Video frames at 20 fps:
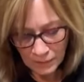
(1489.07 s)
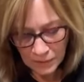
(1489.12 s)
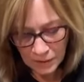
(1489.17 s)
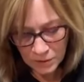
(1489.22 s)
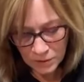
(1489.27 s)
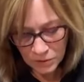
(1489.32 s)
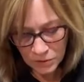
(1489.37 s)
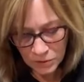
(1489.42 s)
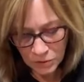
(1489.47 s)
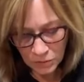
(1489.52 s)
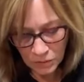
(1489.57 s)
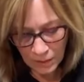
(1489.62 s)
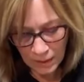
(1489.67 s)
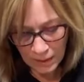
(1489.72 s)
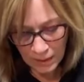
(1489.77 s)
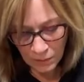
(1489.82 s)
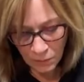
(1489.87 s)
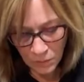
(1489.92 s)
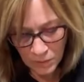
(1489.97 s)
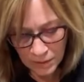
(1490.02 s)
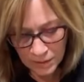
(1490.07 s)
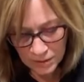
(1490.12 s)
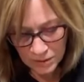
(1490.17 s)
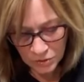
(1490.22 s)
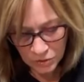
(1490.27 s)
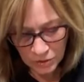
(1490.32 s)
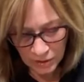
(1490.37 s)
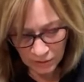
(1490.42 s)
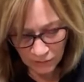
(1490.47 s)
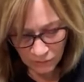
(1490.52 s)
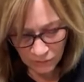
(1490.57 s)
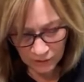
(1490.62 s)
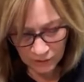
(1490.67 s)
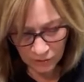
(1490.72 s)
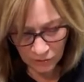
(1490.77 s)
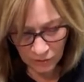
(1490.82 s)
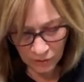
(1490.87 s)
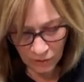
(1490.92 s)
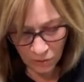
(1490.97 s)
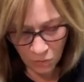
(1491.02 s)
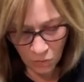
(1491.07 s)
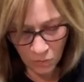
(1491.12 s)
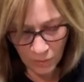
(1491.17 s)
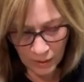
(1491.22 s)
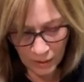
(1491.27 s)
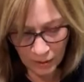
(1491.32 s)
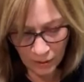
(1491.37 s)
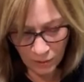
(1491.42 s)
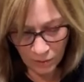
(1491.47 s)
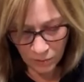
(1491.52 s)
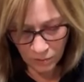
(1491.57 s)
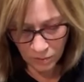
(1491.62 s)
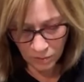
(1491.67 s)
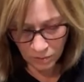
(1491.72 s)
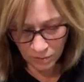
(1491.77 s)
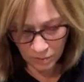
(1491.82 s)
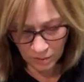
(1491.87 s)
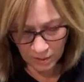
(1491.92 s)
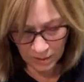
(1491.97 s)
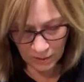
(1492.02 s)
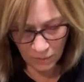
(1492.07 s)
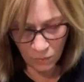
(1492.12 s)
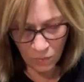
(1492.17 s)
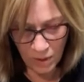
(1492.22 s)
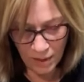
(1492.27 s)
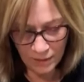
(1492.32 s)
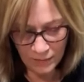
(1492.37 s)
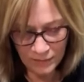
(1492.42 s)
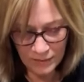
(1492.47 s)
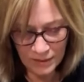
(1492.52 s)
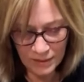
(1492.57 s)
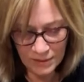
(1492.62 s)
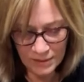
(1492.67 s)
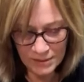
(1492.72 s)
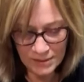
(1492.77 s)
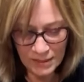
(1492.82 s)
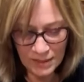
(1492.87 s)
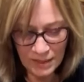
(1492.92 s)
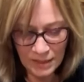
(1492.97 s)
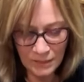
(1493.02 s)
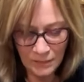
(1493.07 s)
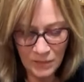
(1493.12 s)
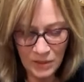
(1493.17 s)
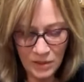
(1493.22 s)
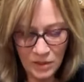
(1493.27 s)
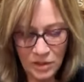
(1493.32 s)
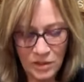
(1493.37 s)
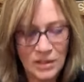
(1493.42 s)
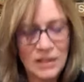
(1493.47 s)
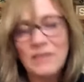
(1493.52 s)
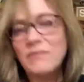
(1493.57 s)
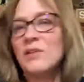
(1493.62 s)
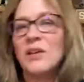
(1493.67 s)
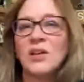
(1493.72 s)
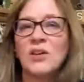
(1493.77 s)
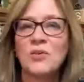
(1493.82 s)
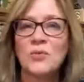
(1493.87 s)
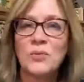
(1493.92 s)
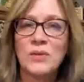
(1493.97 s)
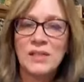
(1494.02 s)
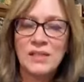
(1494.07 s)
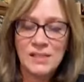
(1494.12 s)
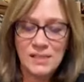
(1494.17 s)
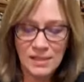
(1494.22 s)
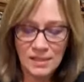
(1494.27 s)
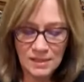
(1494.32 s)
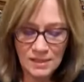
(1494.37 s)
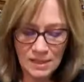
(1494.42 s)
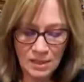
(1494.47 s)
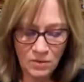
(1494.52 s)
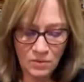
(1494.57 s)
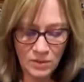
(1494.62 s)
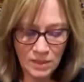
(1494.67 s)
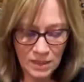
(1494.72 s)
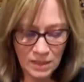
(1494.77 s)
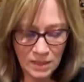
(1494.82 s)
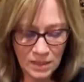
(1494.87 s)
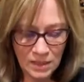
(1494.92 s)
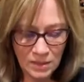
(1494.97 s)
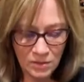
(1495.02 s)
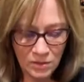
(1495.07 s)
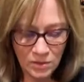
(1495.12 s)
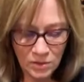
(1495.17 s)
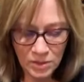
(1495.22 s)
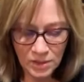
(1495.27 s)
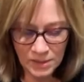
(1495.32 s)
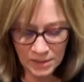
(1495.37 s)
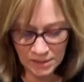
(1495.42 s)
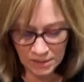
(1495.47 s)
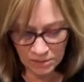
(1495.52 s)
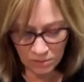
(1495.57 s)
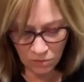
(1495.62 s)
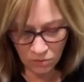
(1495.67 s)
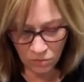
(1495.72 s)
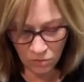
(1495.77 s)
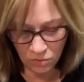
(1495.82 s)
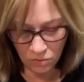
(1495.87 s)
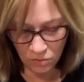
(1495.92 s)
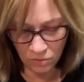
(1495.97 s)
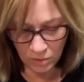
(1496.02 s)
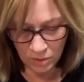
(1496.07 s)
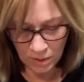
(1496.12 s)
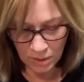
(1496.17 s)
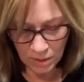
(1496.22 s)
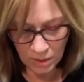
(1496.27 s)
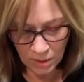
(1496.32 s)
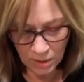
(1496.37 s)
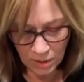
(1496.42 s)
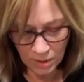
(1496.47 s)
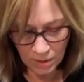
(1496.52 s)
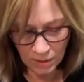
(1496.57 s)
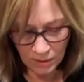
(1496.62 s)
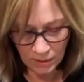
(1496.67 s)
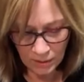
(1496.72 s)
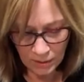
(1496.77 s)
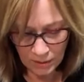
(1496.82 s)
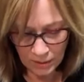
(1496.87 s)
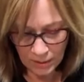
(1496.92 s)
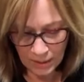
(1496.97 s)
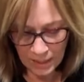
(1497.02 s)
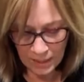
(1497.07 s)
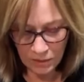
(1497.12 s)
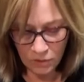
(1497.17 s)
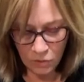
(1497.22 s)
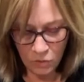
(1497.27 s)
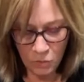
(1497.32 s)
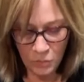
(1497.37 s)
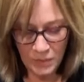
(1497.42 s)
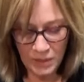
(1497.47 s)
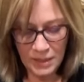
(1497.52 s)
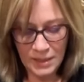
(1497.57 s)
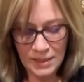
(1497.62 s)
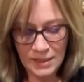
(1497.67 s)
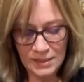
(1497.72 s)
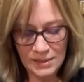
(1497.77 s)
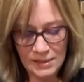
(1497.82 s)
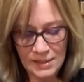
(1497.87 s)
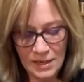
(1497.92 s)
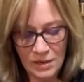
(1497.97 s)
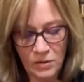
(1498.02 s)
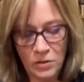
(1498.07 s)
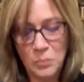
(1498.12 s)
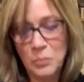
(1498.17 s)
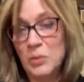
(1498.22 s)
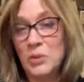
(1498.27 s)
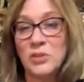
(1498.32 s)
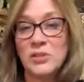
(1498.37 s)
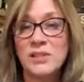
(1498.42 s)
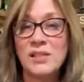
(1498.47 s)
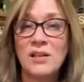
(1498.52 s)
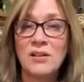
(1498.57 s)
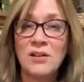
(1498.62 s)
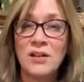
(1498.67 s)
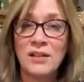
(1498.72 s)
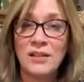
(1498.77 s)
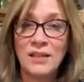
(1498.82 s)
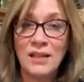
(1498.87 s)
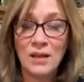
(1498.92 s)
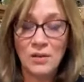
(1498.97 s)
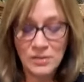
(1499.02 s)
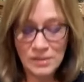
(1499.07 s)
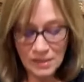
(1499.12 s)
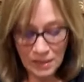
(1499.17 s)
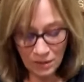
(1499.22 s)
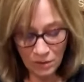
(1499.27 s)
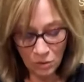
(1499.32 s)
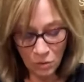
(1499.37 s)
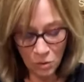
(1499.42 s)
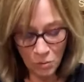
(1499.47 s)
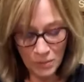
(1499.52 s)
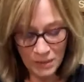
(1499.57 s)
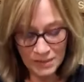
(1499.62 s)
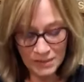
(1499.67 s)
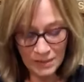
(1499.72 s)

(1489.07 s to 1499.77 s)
I'm going to do, I want to try and figure out where I want this, and I'm going to even crease it down in here just so I know, because now the birds are on the outside of the hole